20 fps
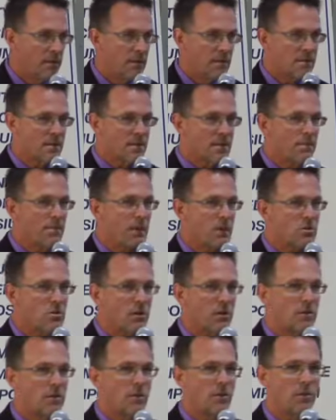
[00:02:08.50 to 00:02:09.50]
This is a
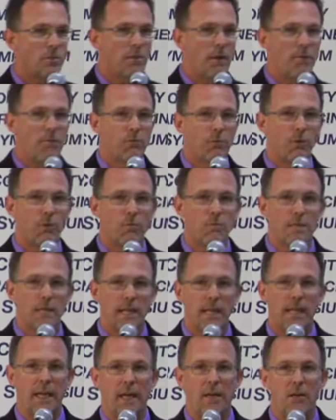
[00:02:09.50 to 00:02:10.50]
picture I took with my phone,
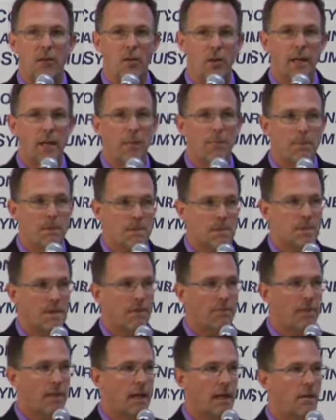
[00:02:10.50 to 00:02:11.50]
taking out all HIPAA
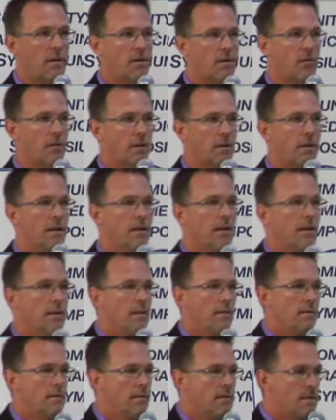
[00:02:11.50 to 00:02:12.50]
stuff that I could.
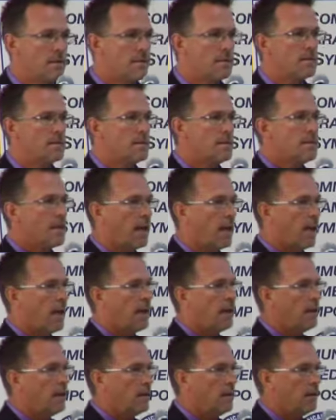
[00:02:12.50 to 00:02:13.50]
This is a
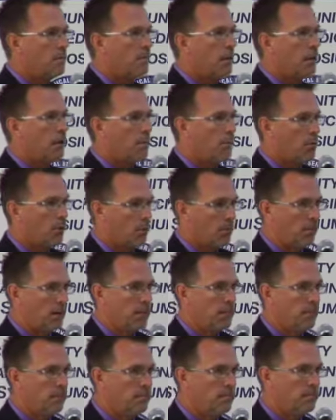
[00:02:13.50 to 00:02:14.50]
day in my
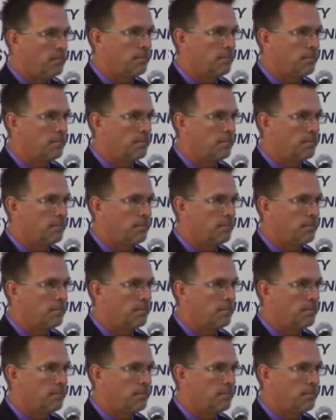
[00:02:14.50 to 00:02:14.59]
department.